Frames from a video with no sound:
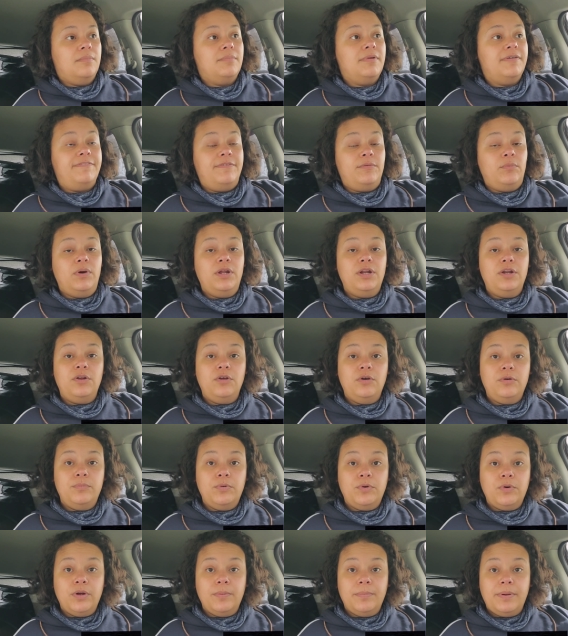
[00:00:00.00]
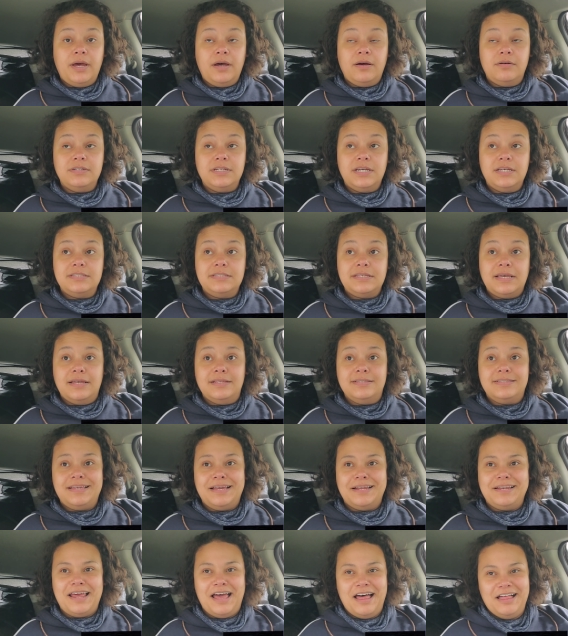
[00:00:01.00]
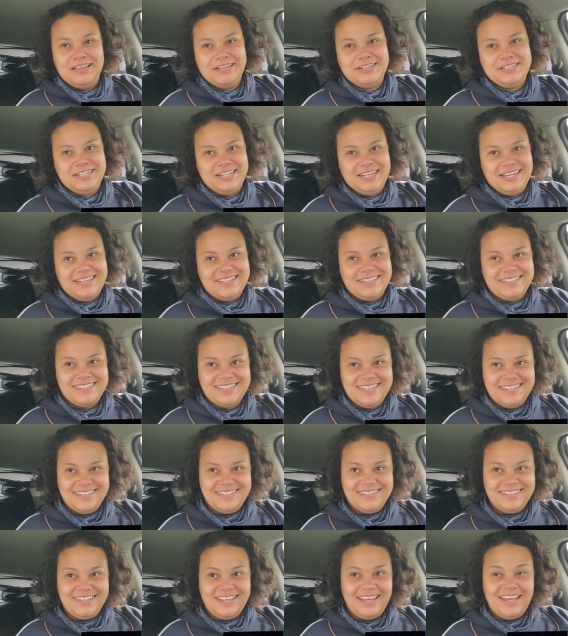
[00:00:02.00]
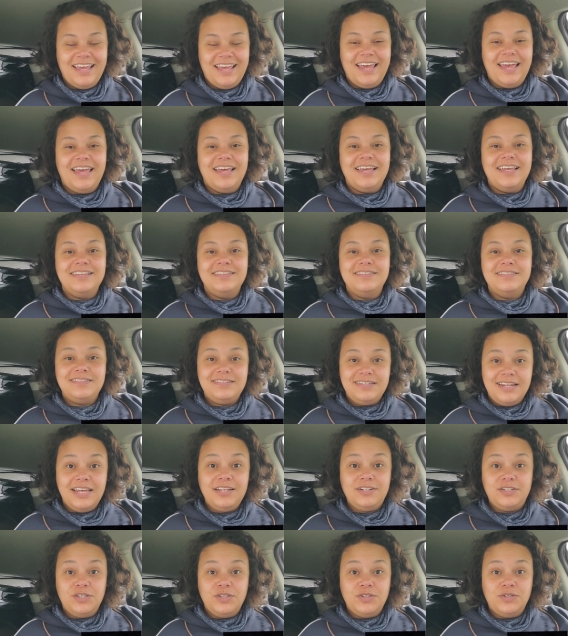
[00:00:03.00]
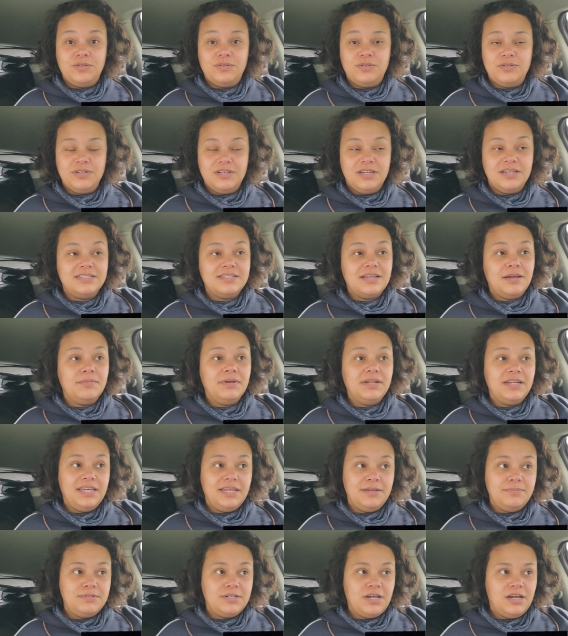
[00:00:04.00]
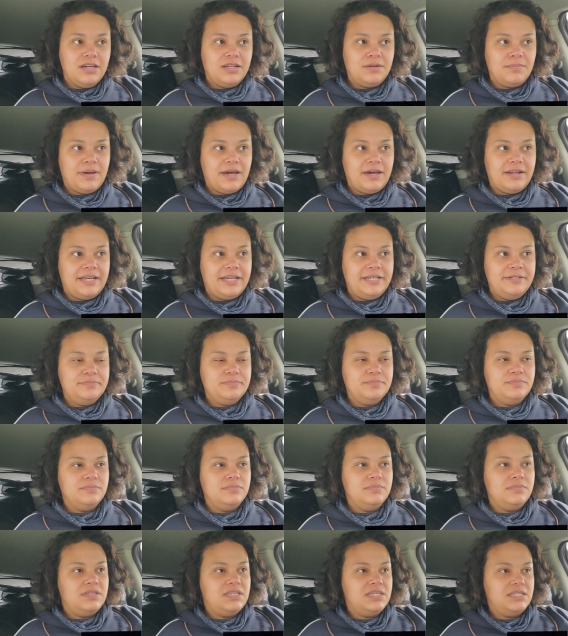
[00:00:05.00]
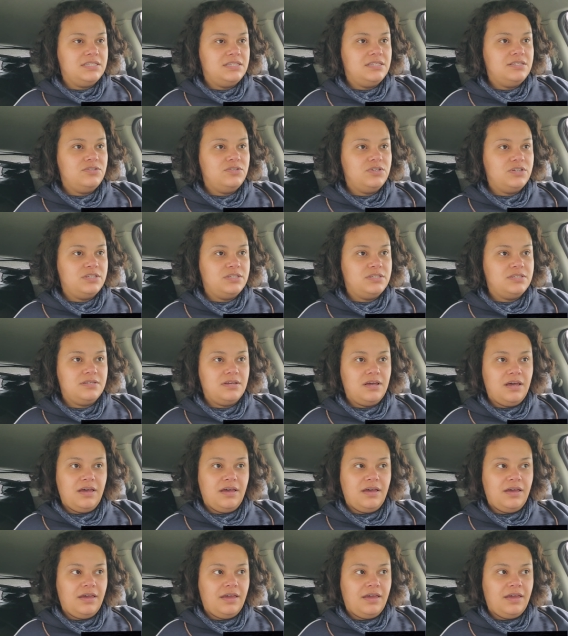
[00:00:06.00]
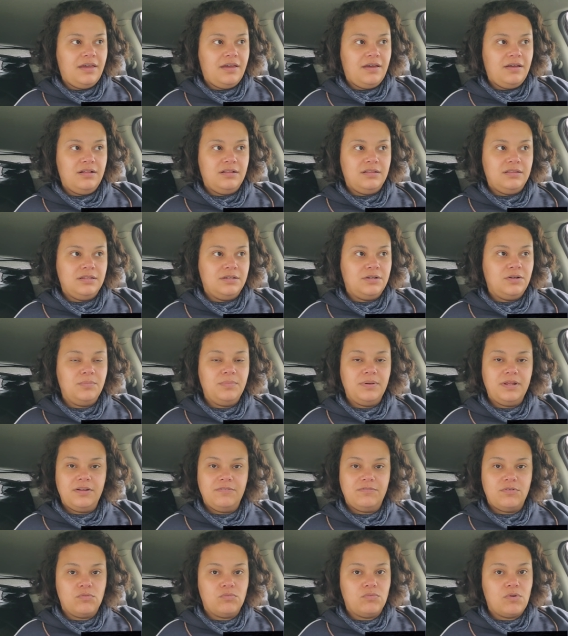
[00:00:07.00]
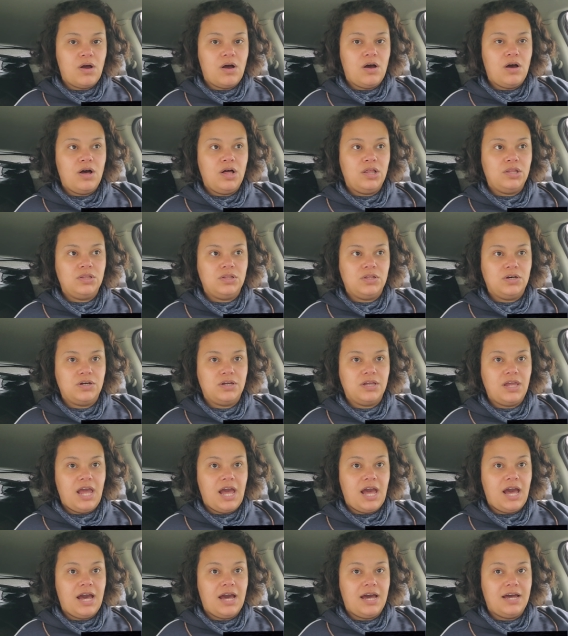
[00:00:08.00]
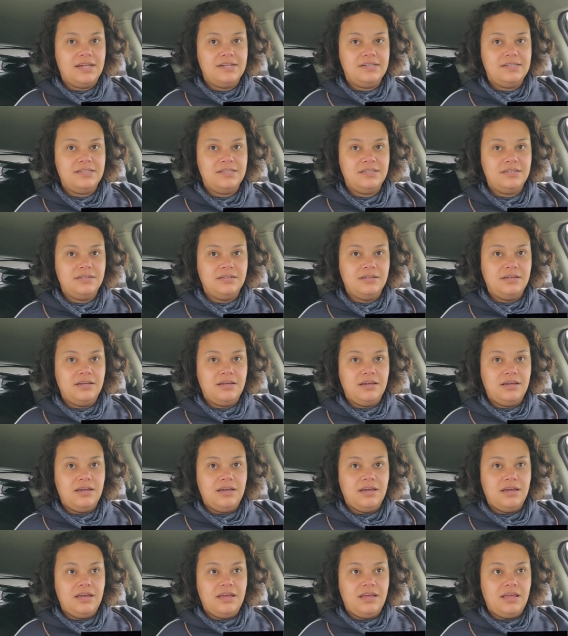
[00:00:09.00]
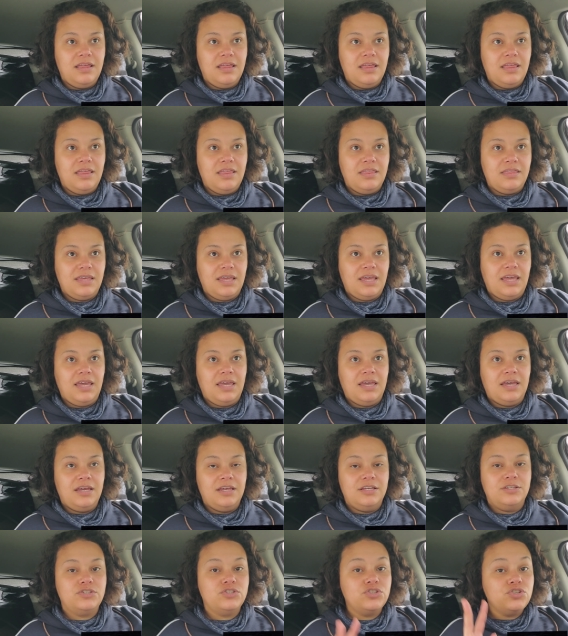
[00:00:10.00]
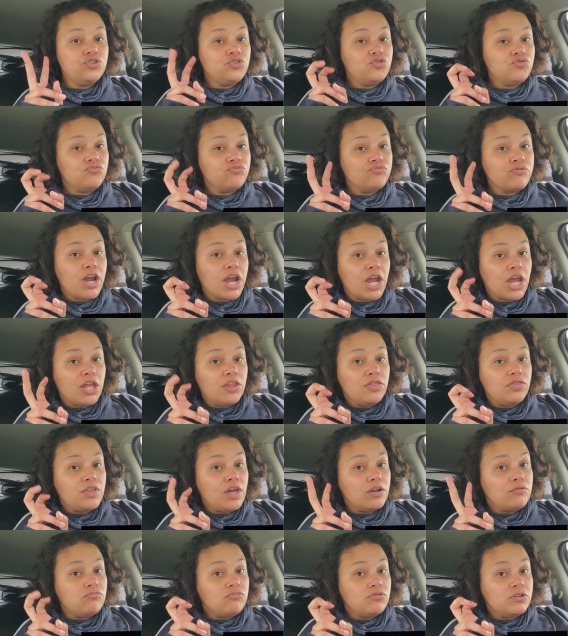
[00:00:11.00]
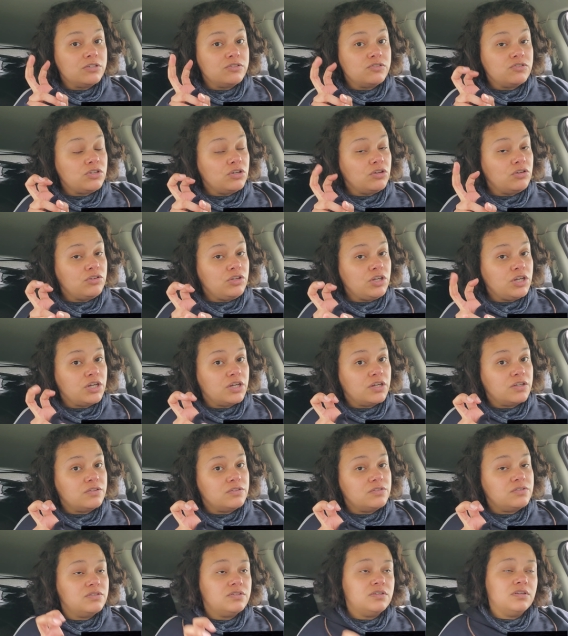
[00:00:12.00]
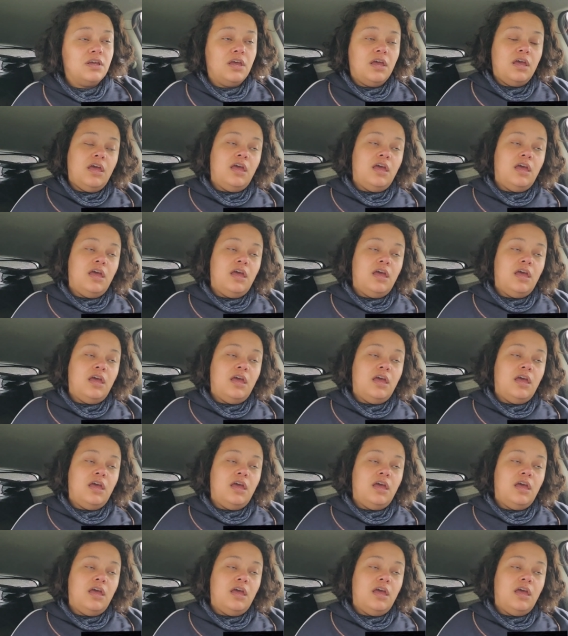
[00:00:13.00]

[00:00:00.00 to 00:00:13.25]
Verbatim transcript: If you want to know more about Death Science Technologies, stay tuned because I'm going to keep talking about it. This is just a little bit of a raw look at the strength and resilience